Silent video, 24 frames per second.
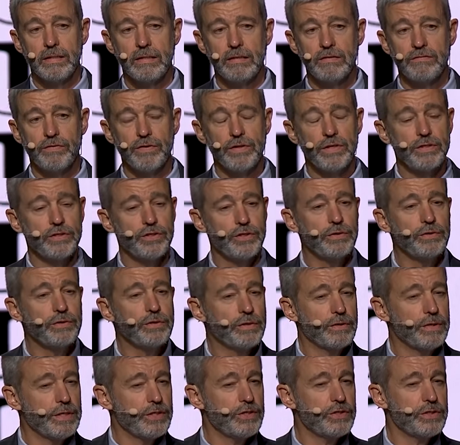For the true
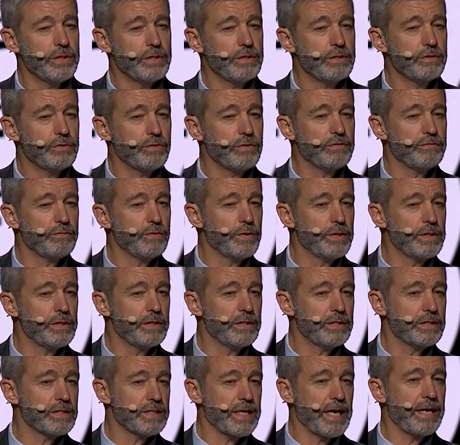Christian to avoid
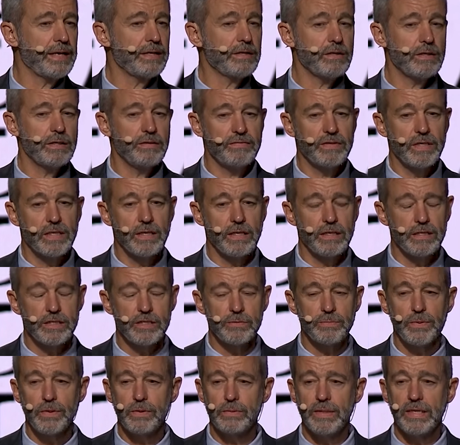the scandal of the
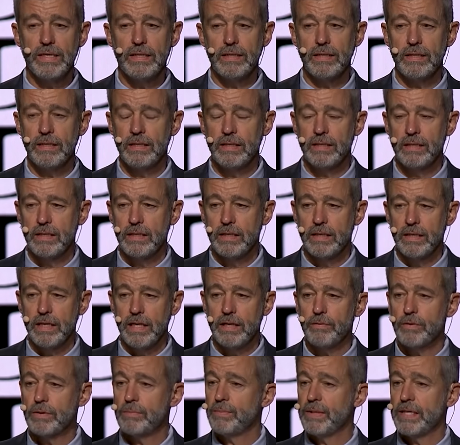gospel, well,
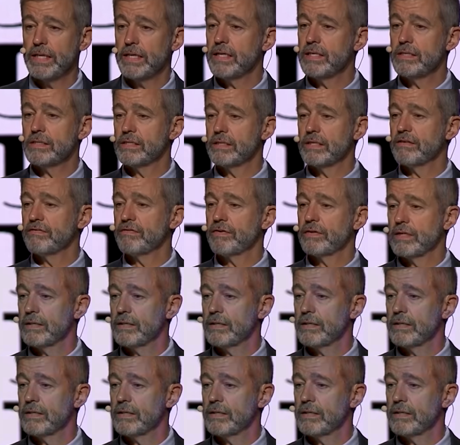it would be easier for